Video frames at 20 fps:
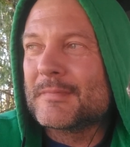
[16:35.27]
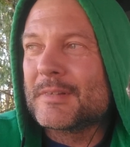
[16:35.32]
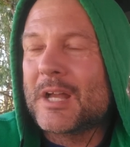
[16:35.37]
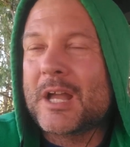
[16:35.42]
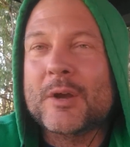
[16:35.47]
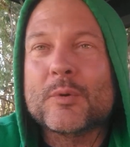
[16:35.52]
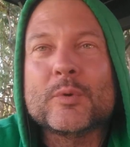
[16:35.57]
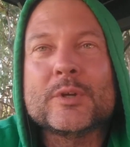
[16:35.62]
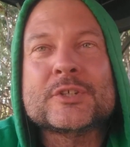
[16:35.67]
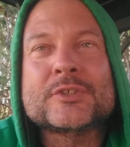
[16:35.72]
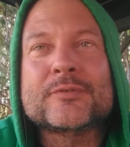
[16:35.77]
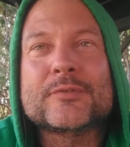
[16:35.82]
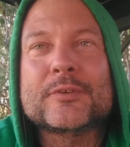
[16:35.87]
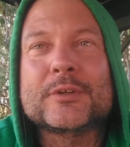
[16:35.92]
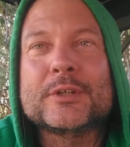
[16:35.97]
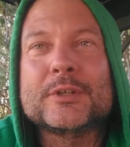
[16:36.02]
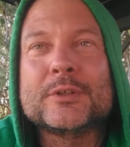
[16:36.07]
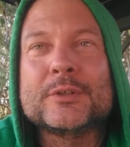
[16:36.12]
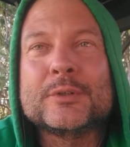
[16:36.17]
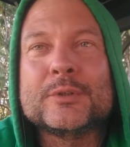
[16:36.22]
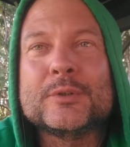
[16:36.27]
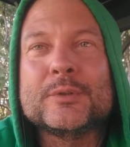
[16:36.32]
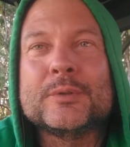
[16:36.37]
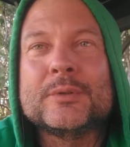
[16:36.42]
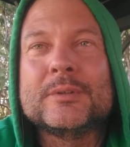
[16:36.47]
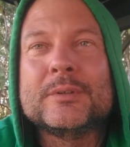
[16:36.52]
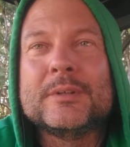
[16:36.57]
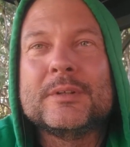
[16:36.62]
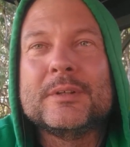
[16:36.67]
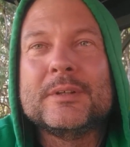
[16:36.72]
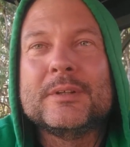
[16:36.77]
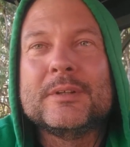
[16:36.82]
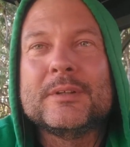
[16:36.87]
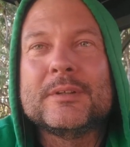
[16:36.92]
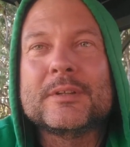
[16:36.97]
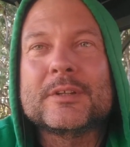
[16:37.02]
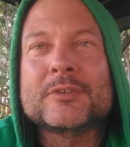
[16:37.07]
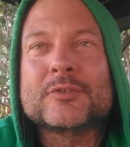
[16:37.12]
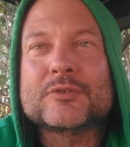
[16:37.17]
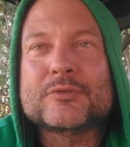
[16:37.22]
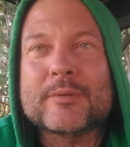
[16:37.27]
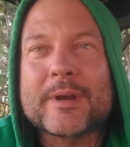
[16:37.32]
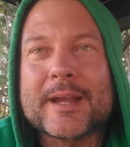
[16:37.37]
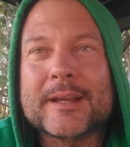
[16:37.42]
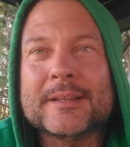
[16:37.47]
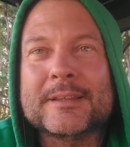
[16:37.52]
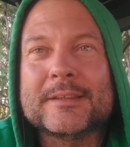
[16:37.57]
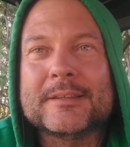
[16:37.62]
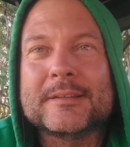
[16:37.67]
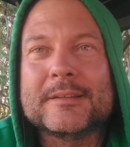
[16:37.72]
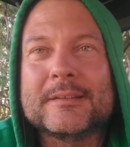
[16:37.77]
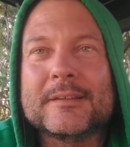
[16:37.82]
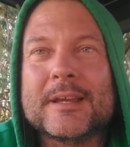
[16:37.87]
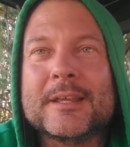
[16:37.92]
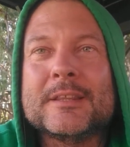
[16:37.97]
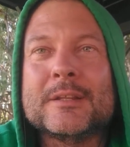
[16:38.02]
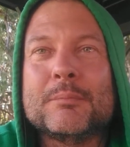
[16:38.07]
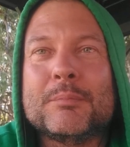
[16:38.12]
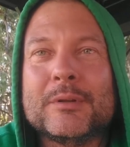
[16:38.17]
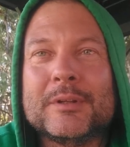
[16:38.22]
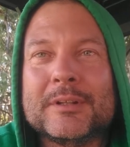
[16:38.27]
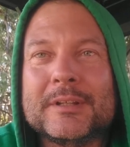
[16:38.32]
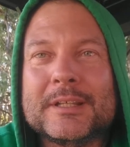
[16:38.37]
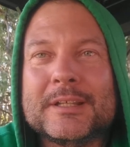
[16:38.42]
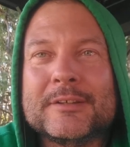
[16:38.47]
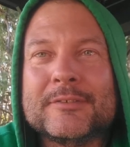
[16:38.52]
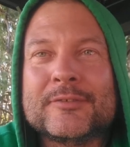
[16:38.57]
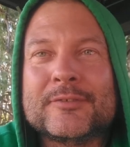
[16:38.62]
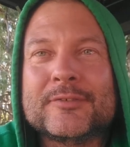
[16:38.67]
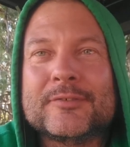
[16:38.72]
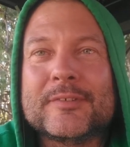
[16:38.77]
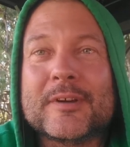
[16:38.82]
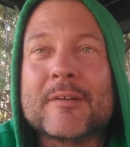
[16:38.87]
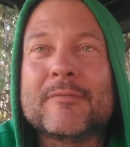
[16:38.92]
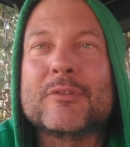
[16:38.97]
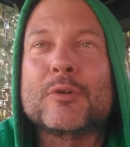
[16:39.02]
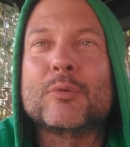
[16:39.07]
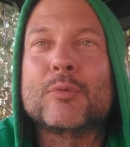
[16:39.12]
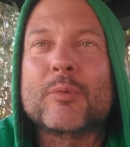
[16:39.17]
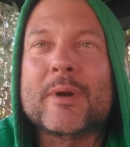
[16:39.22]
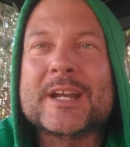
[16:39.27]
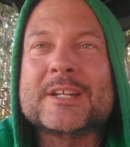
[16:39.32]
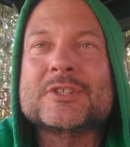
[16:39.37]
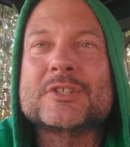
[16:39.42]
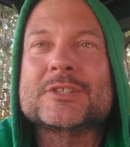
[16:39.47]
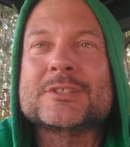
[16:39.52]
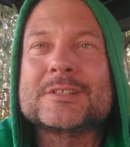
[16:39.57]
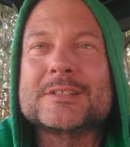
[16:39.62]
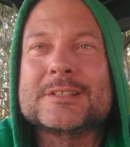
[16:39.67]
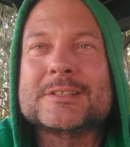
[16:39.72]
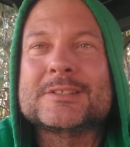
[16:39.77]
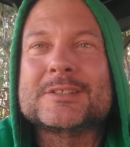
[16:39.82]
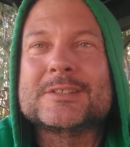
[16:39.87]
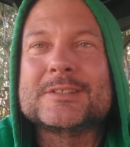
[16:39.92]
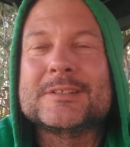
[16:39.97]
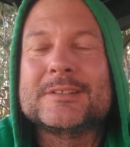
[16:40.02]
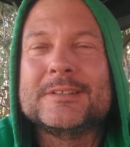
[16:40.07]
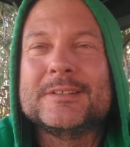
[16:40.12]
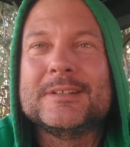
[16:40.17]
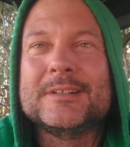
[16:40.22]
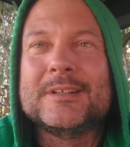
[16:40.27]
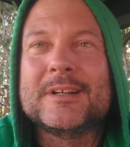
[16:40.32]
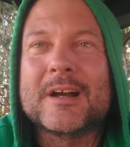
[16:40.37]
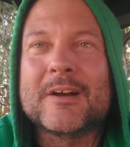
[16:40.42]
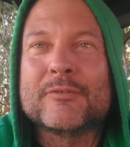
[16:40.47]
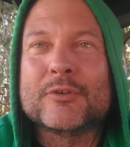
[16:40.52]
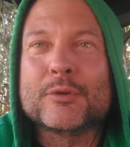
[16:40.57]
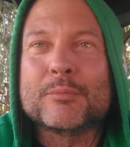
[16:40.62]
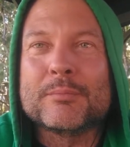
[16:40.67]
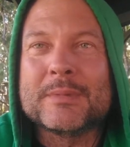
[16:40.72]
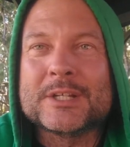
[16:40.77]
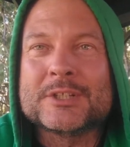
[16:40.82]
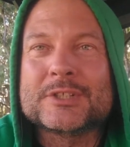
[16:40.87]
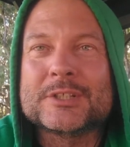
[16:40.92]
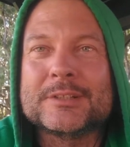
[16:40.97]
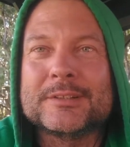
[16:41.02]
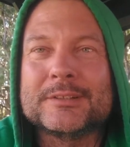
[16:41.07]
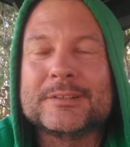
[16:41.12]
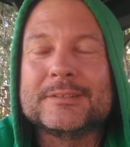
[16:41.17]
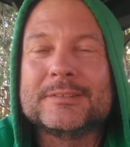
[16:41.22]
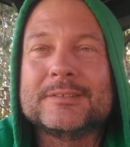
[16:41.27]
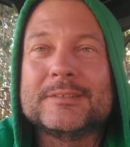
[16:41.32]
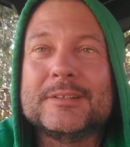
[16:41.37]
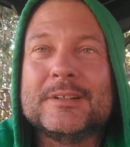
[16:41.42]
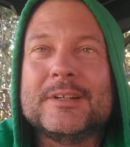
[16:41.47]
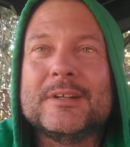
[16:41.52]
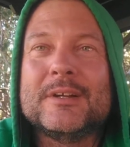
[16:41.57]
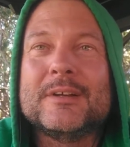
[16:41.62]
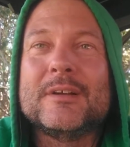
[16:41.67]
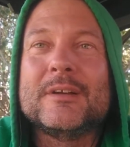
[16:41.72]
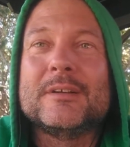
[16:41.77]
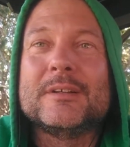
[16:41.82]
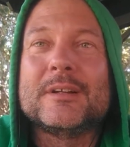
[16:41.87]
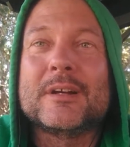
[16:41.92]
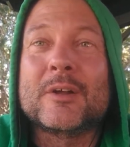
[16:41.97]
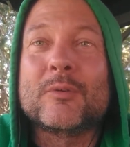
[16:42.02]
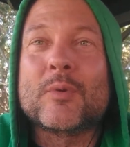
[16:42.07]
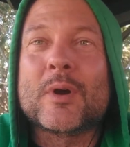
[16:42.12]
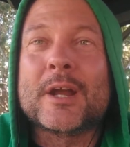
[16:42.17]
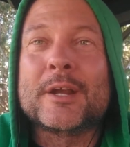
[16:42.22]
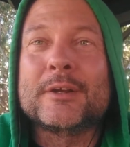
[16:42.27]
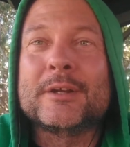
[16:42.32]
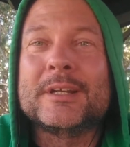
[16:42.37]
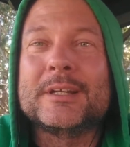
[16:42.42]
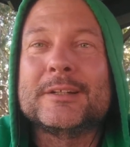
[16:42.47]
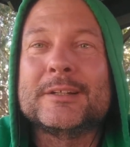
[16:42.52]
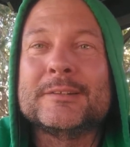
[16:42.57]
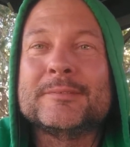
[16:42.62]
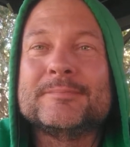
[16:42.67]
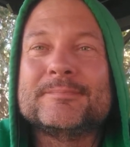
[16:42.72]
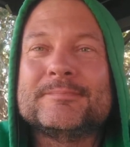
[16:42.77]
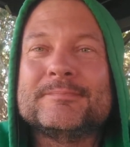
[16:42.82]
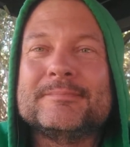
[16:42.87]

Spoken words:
the strength and the belief of the righteousness of your mission on why you're here.